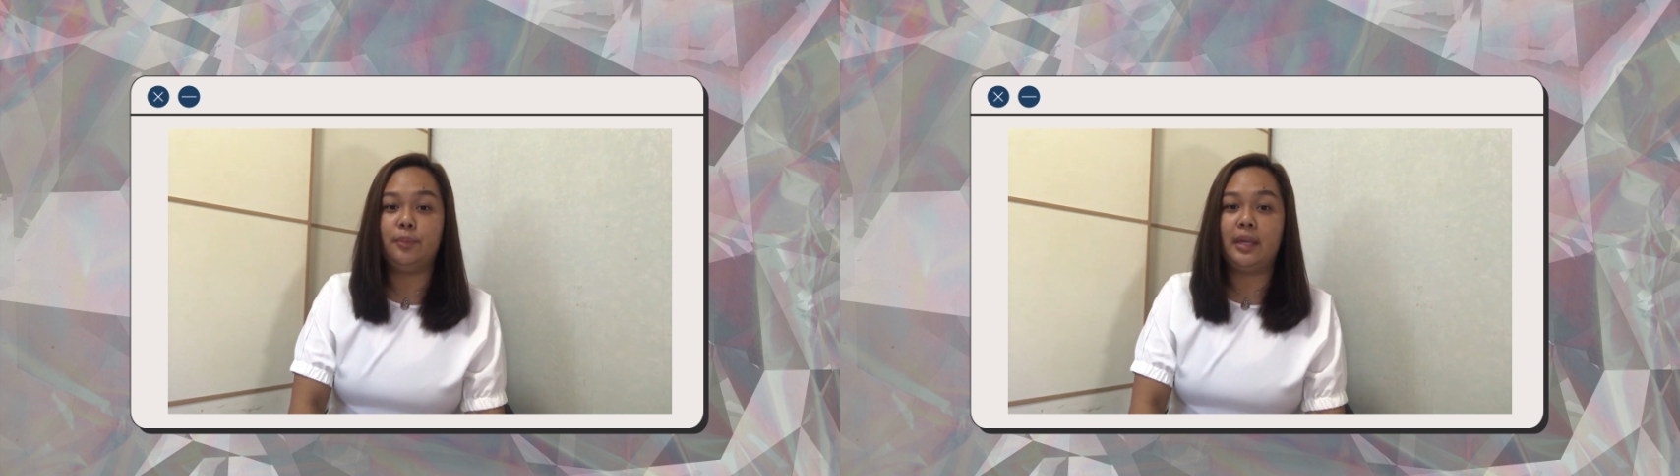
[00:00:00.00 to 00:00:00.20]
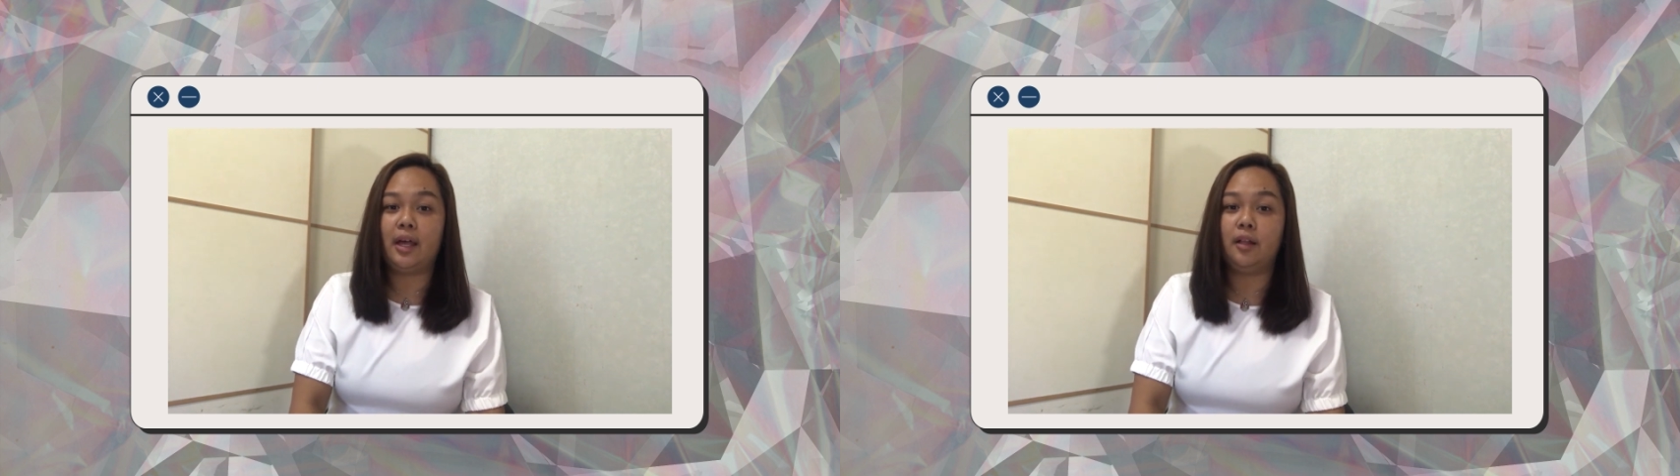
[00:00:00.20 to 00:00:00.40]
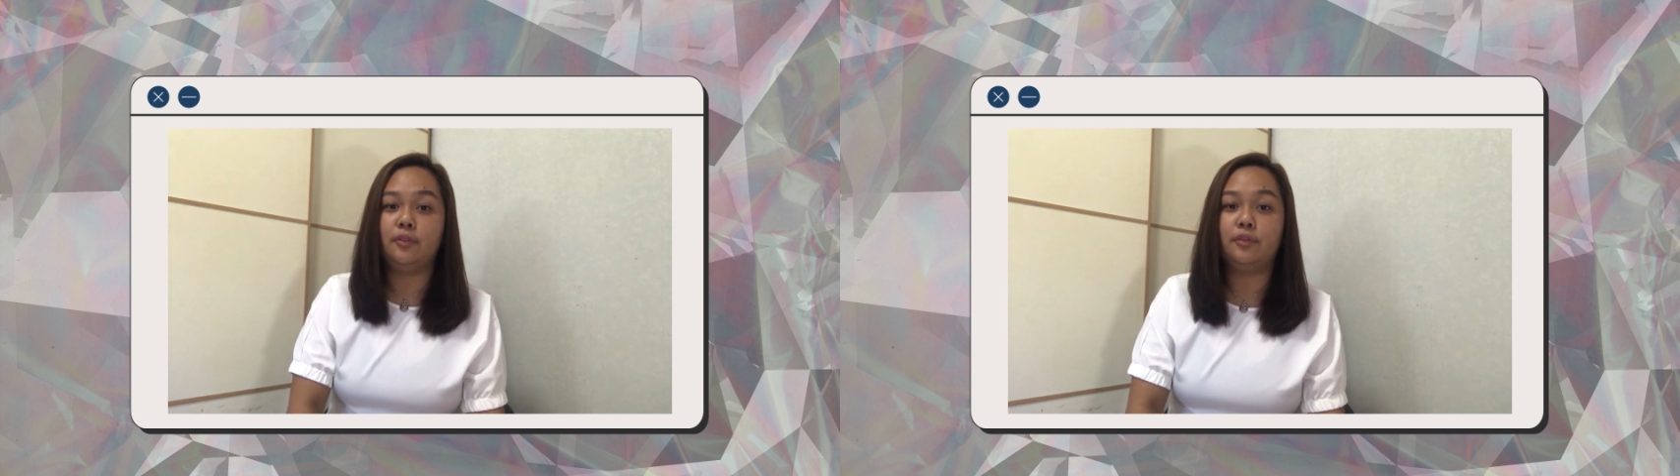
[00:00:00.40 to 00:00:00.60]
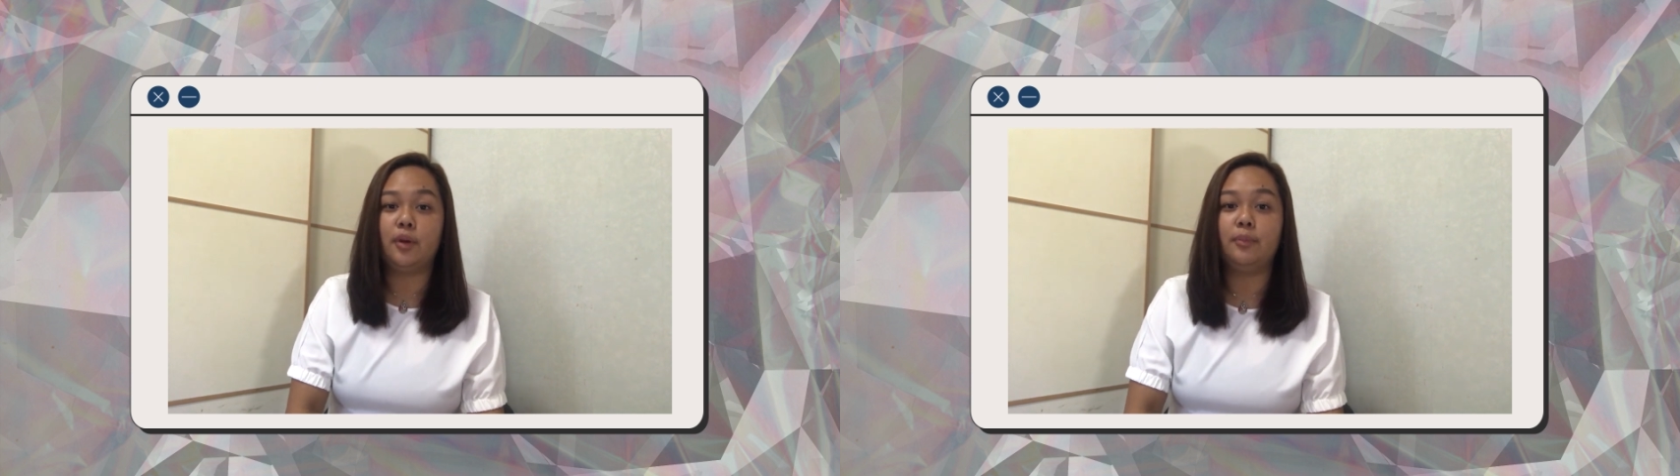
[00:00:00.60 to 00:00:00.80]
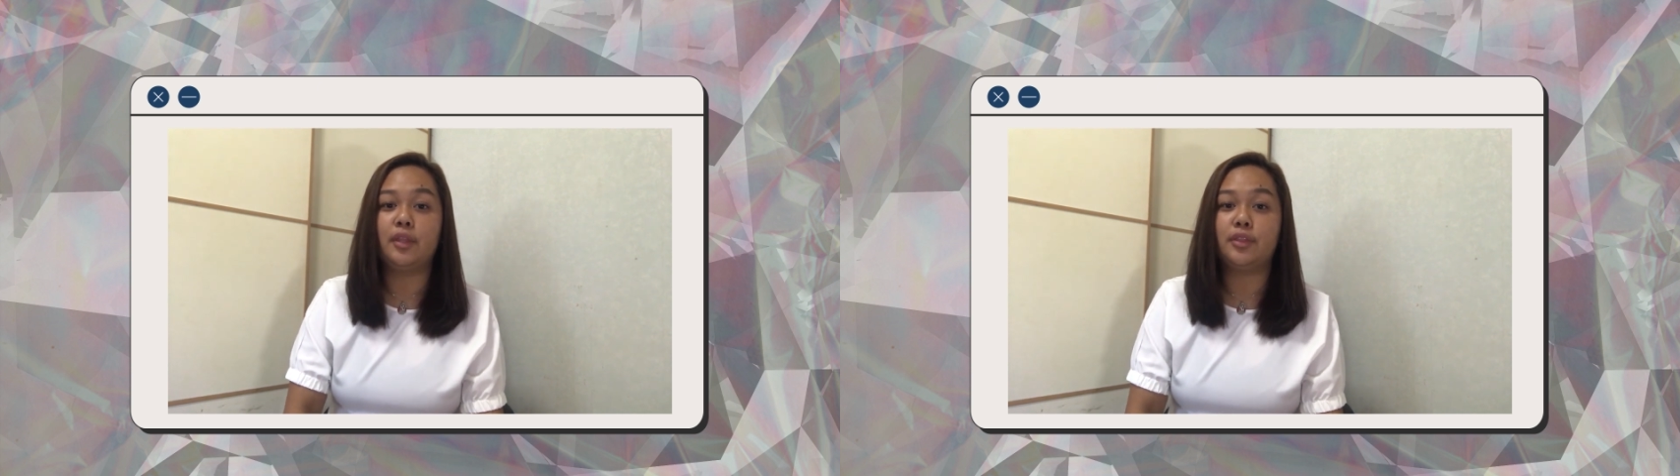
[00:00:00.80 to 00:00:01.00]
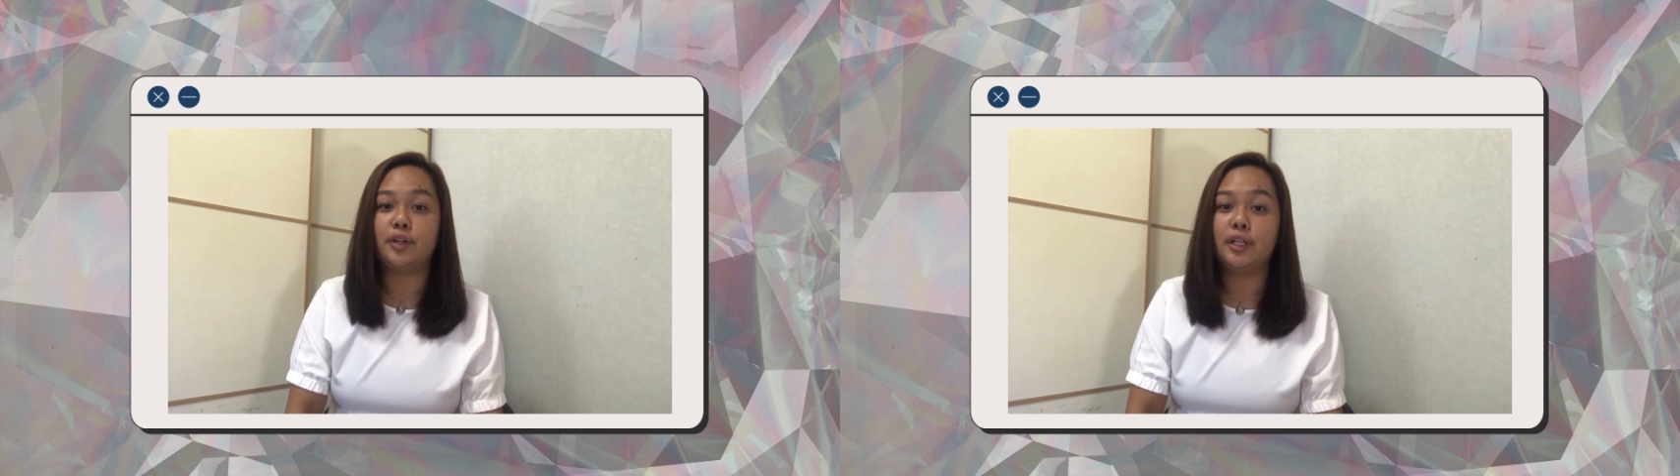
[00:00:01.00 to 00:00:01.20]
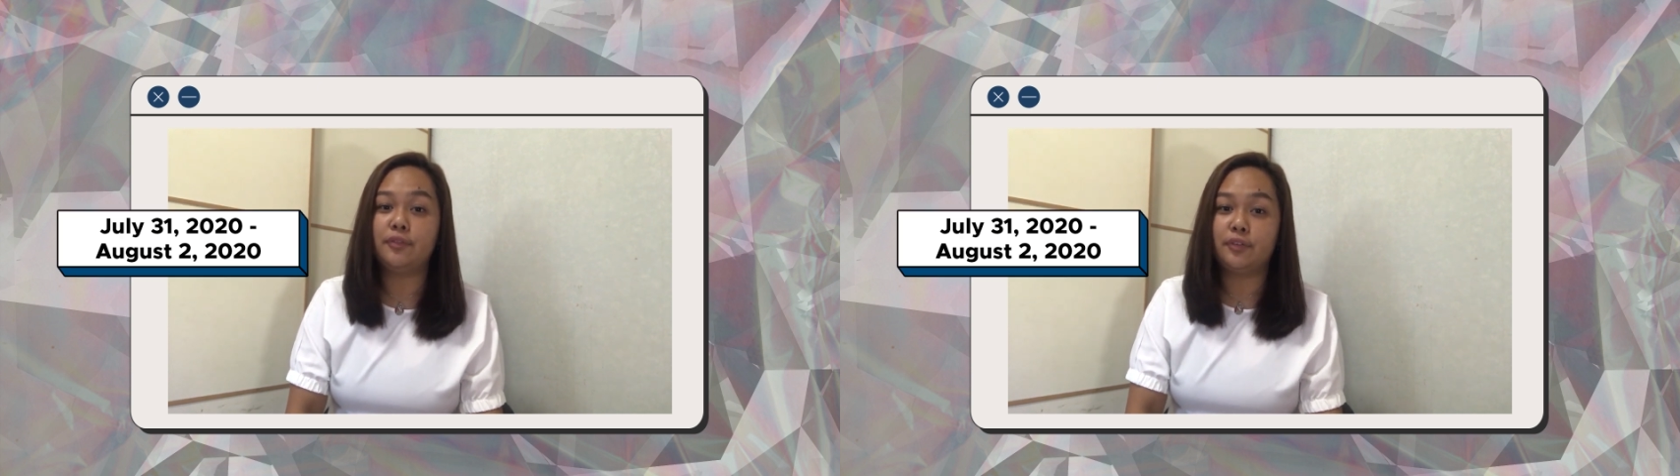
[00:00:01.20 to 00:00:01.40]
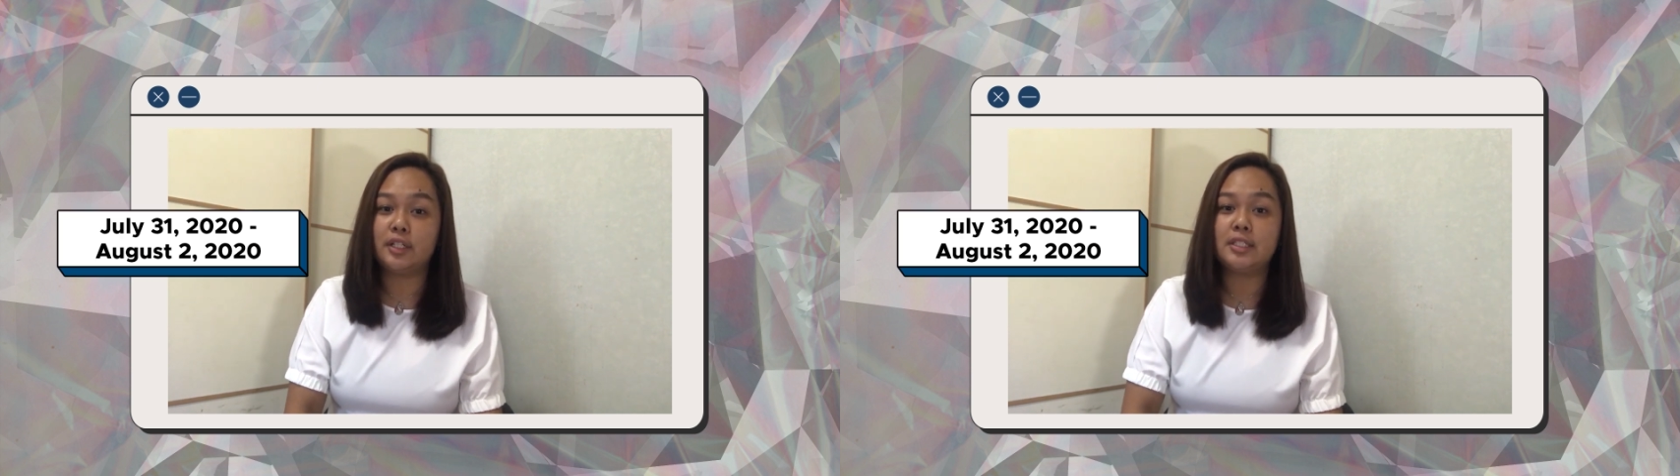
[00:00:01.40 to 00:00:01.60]
will be held from the
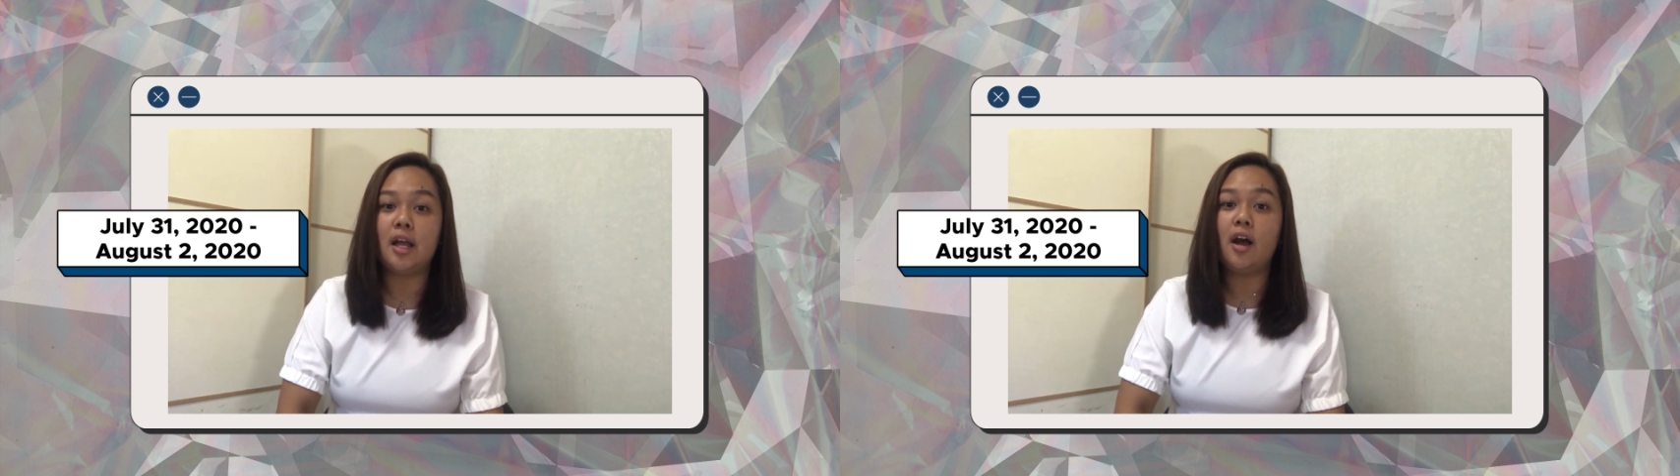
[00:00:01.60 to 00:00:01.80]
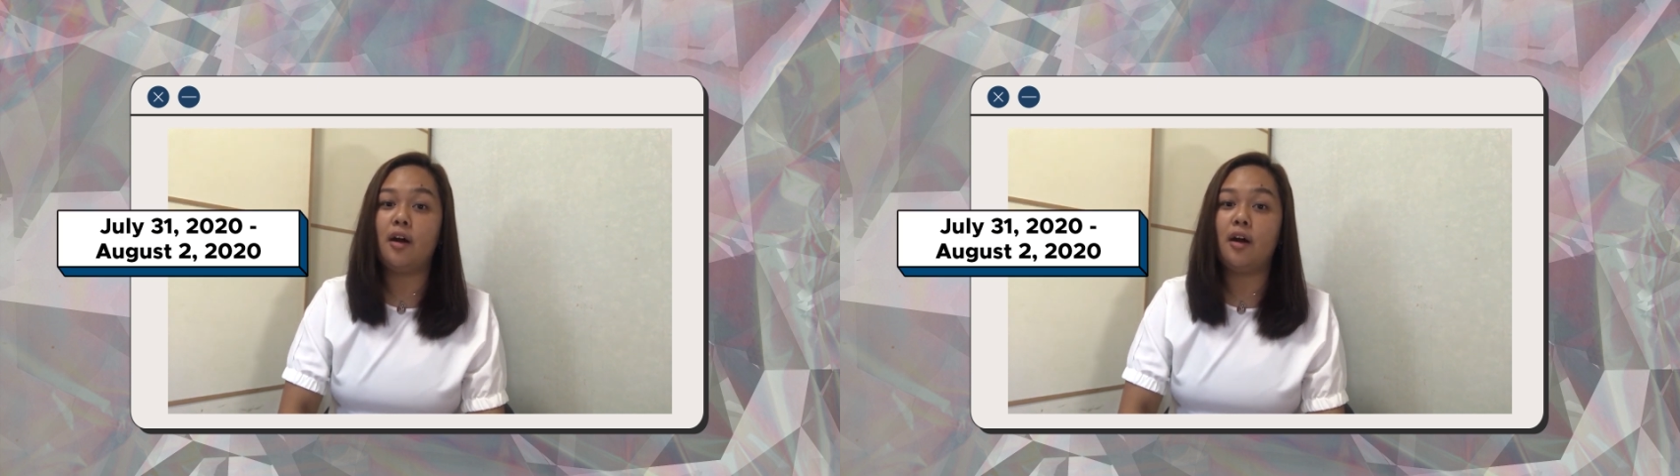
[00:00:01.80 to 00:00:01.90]
31st